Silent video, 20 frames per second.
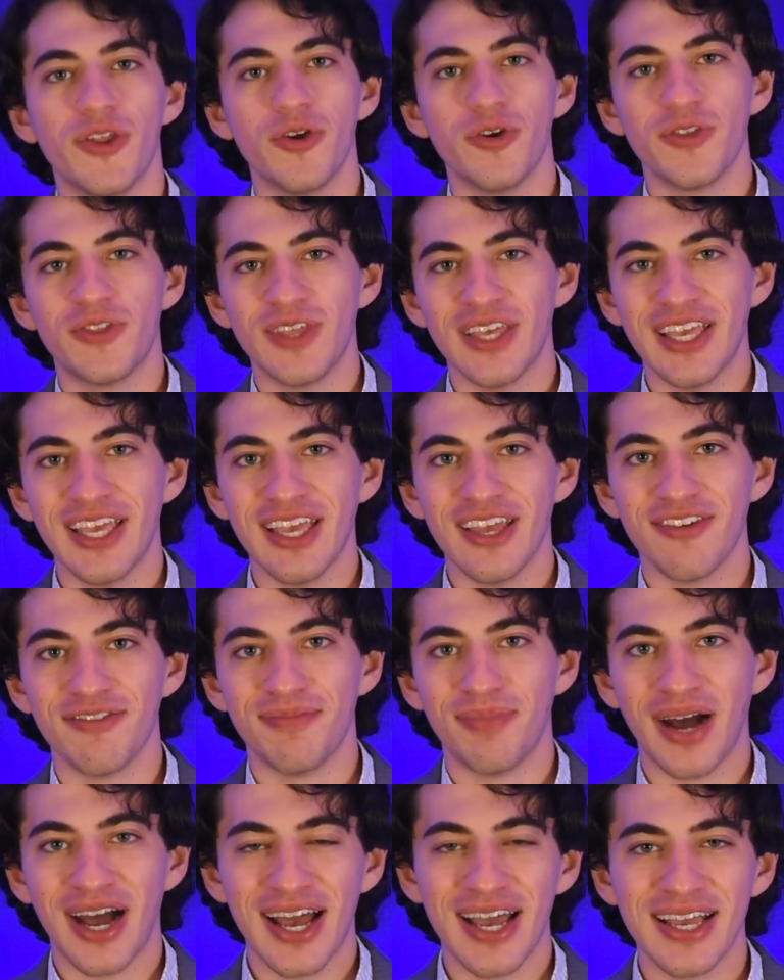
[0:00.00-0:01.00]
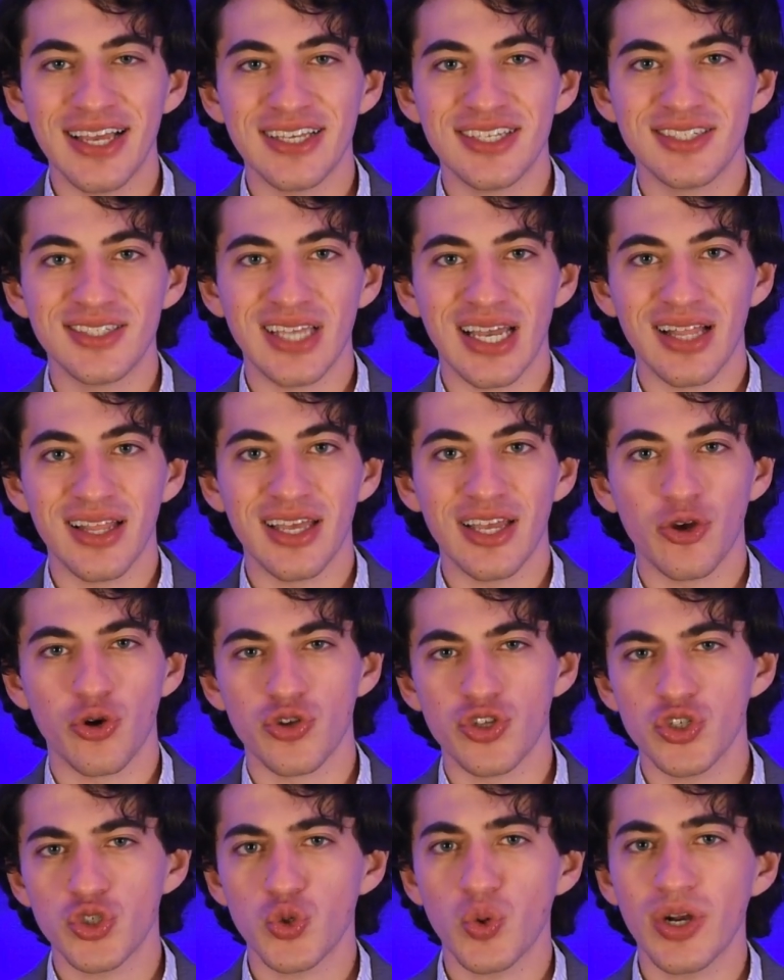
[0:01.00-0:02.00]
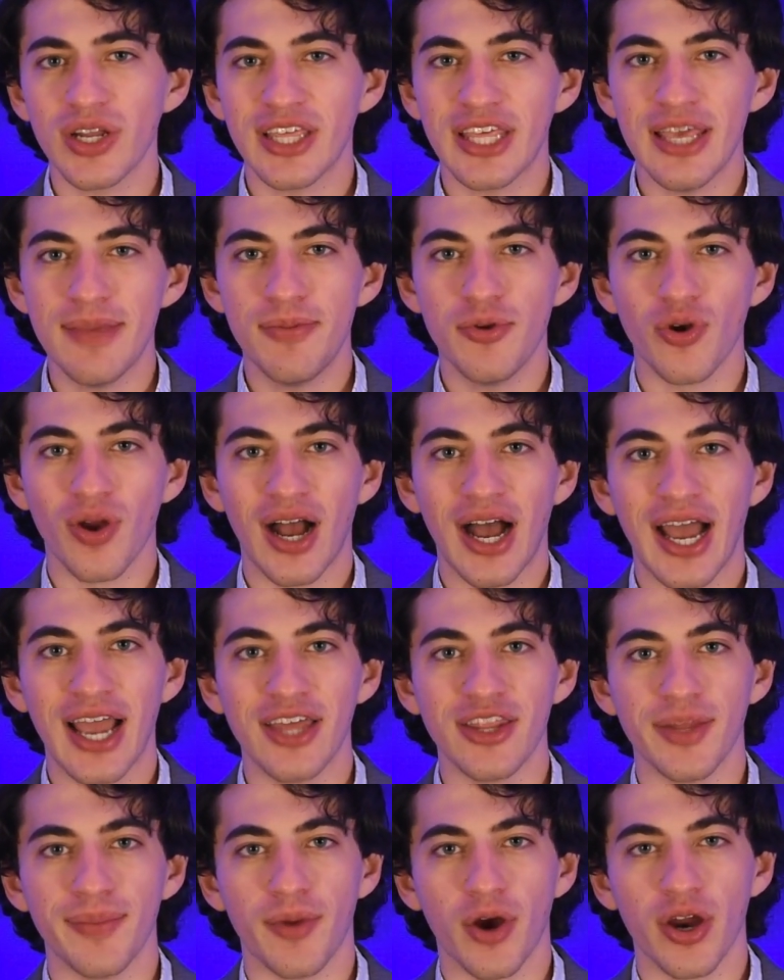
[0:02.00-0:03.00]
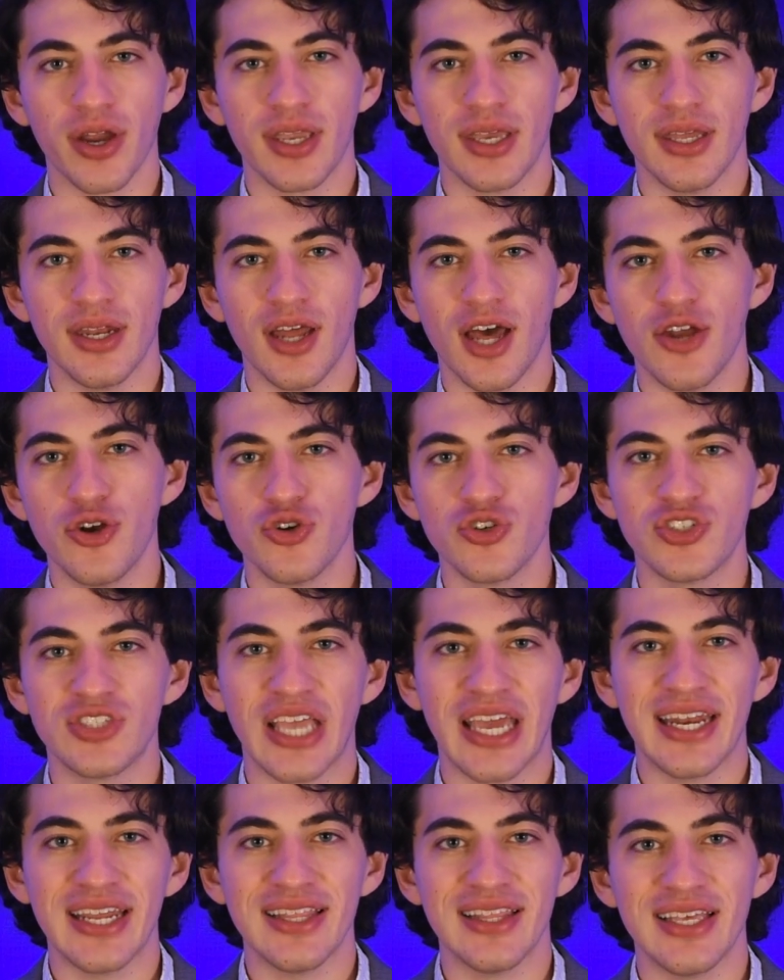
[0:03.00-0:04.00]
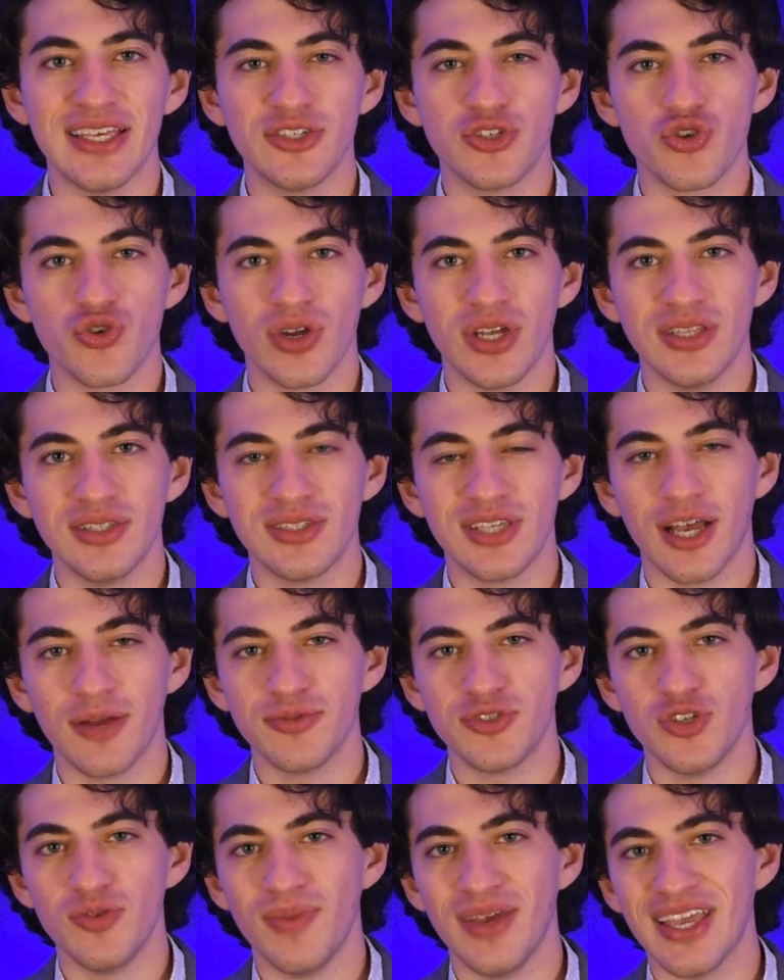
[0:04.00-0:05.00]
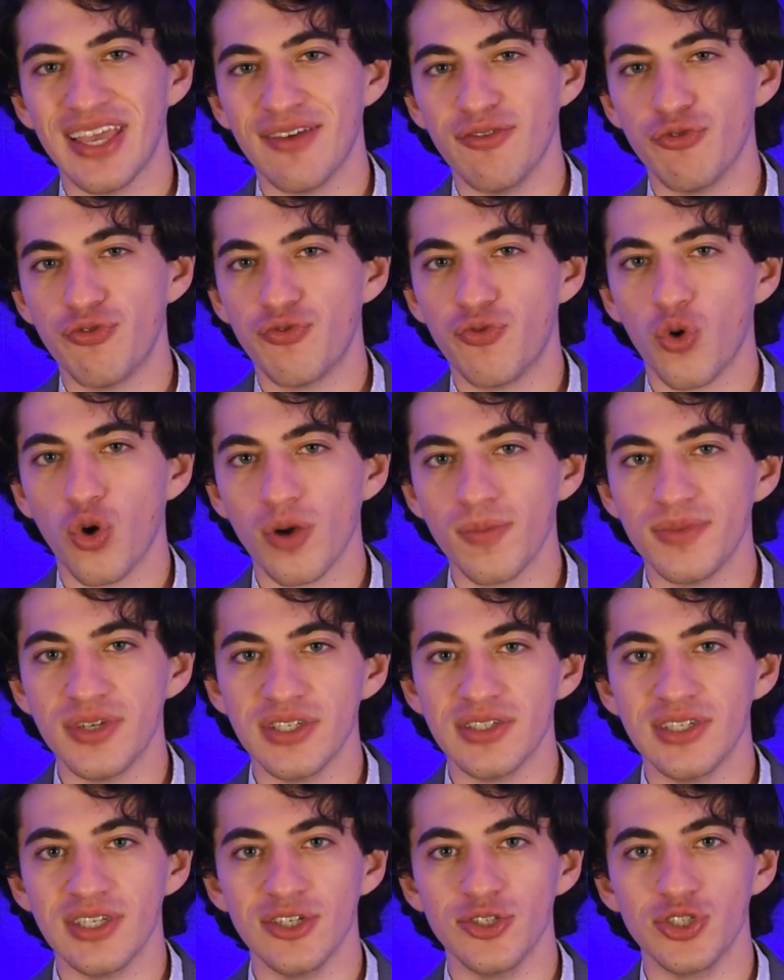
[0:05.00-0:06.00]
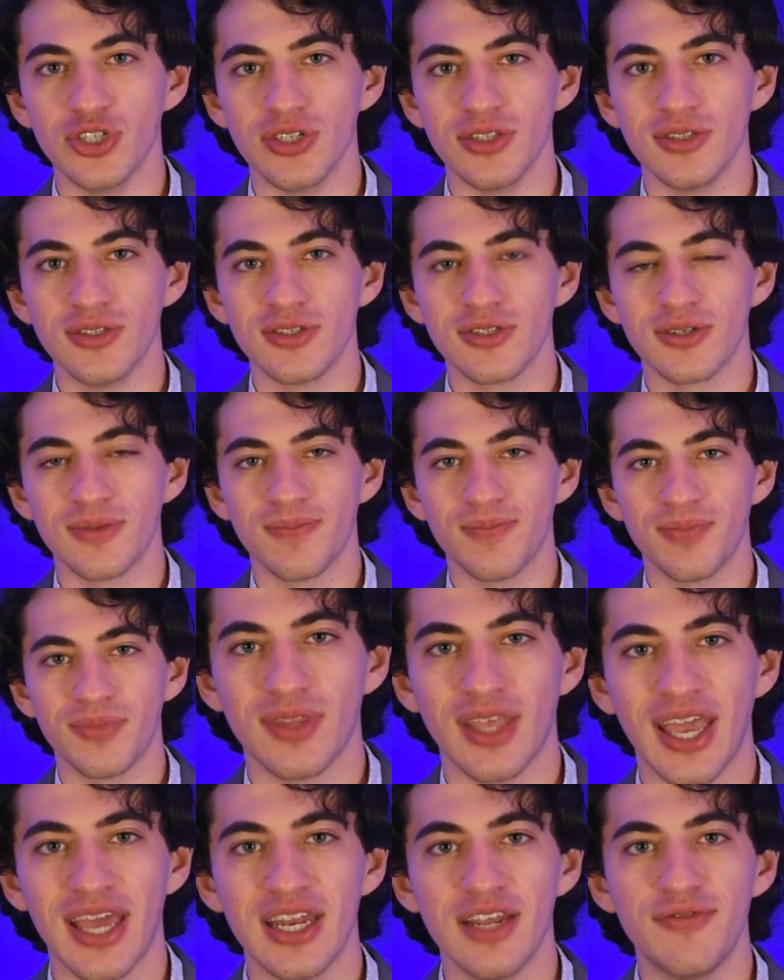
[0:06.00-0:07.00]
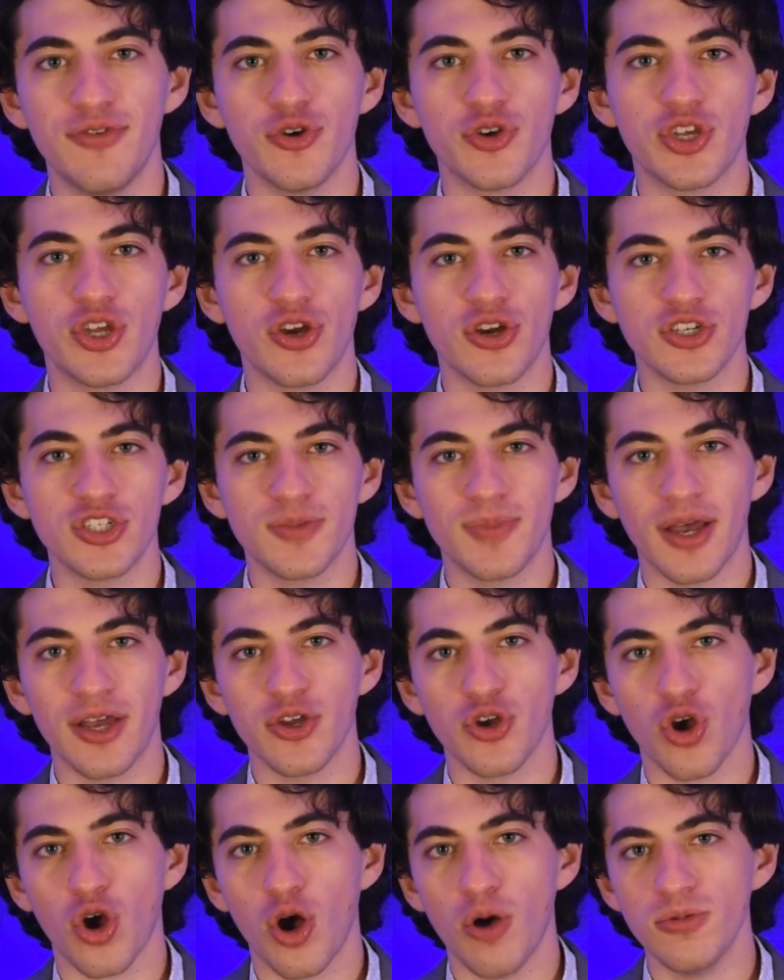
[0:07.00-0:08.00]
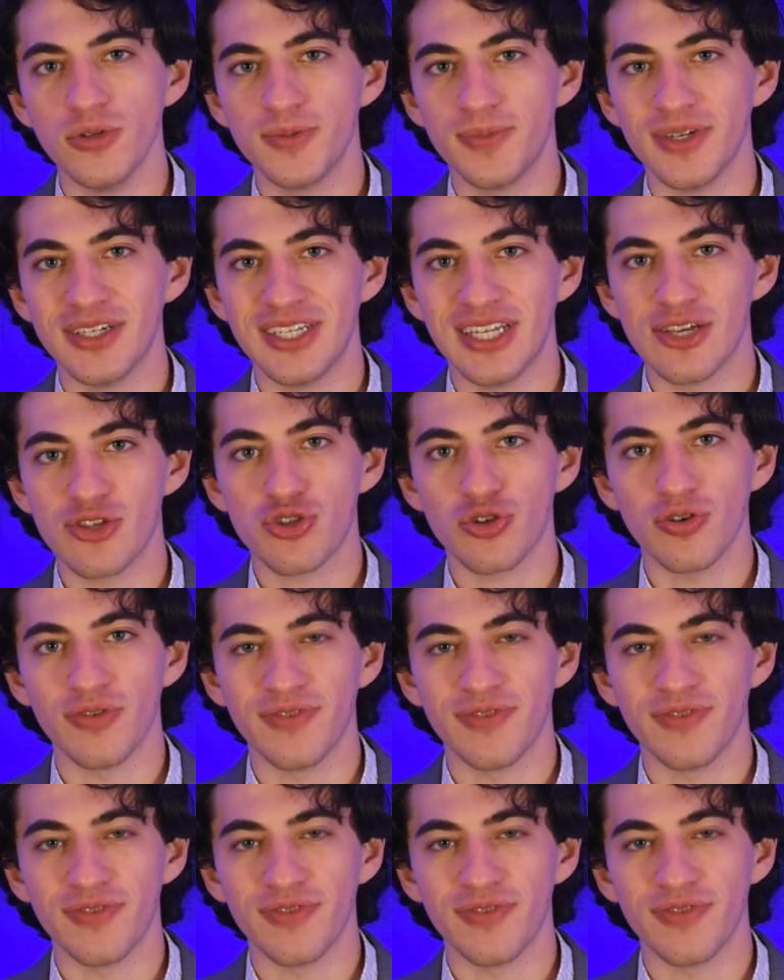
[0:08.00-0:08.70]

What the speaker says: you're thinking of buying, selling, or just want to keep your eye on the market, understanding these trends helps you make informed decisions. And if you're curious about your home's potential